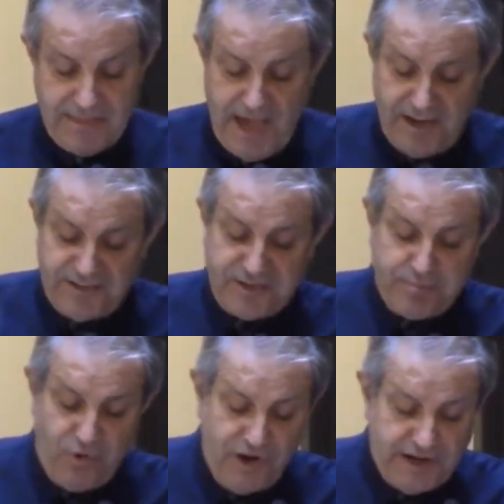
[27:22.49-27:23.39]
That is
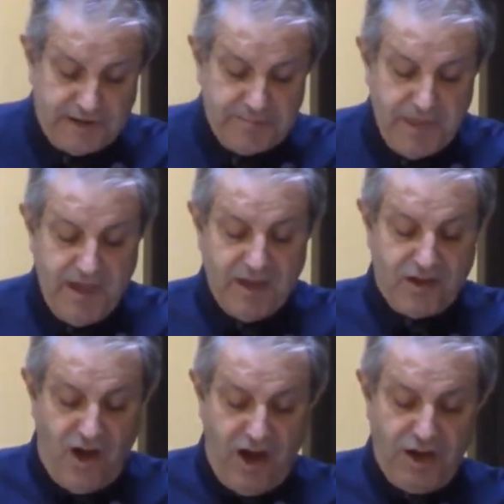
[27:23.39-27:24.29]
the point.
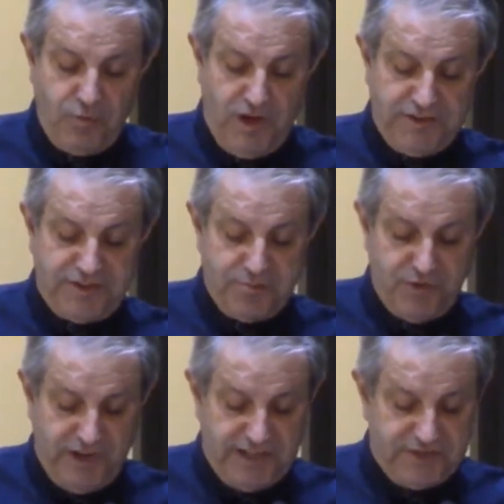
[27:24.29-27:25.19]
God wants to
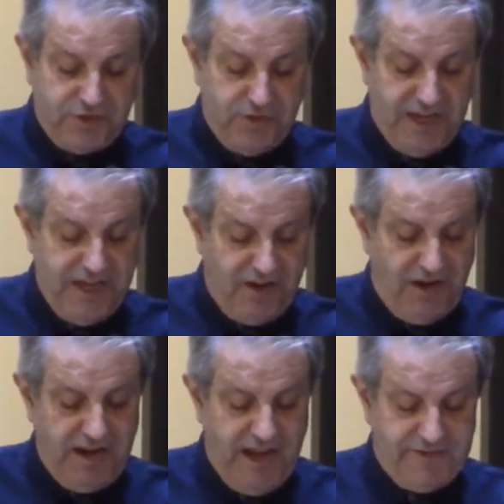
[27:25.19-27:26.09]
bring us to in
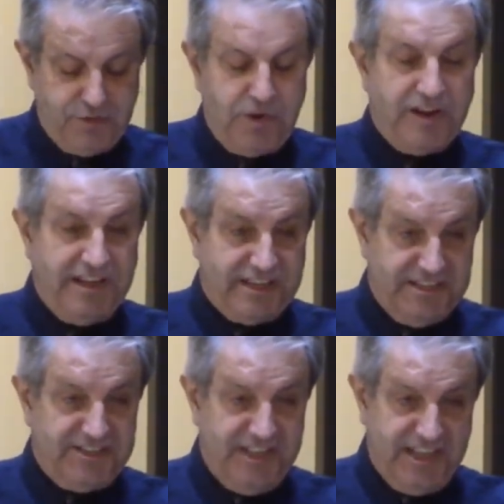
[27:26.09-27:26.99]
our lives where he
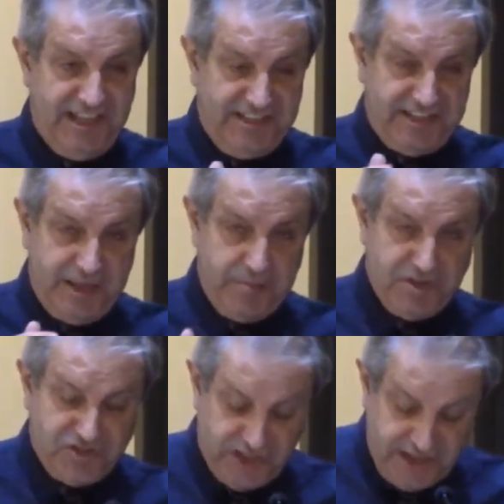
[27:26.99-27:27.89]
can see his
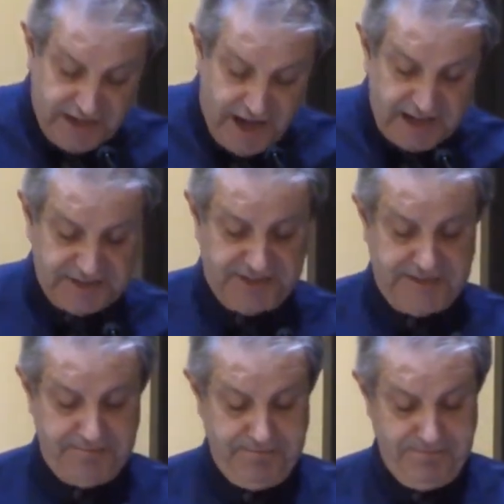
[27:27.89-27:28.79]
image in
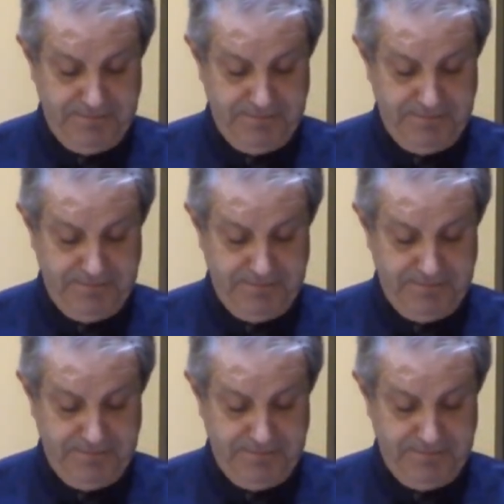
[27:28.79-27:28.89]
us.